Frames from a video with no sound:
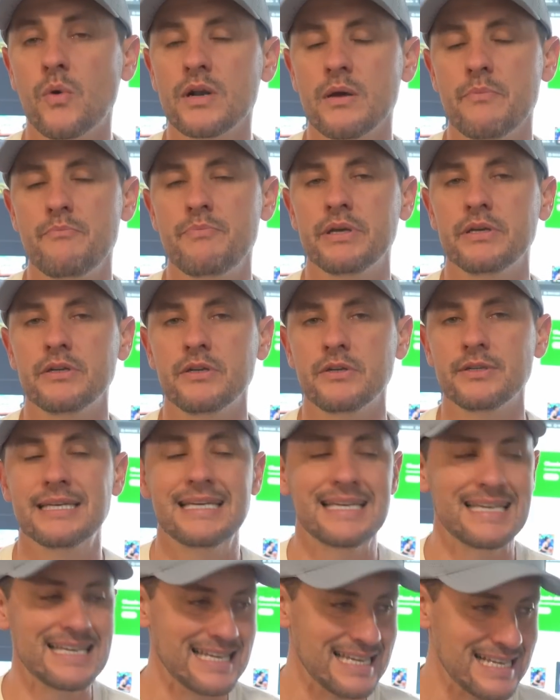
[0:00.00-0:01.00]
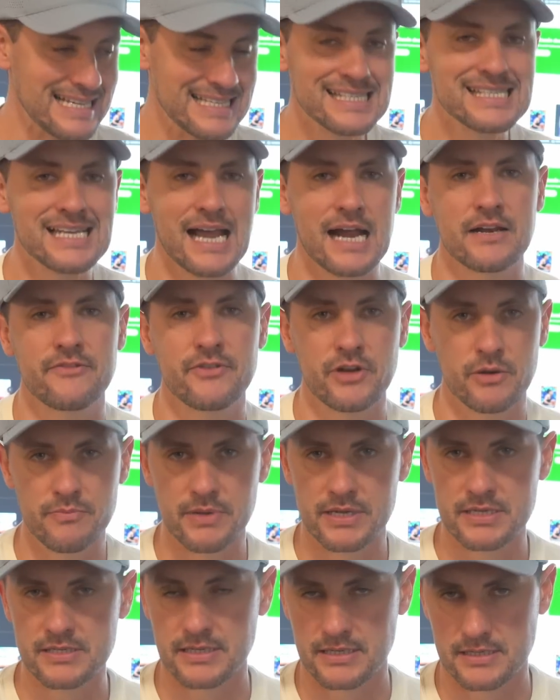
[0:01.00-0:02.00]
want to build inside of your
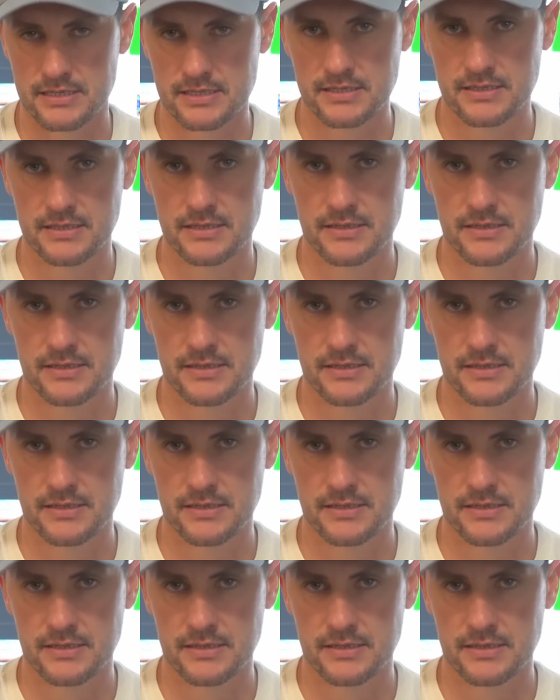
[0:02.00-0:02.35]
business.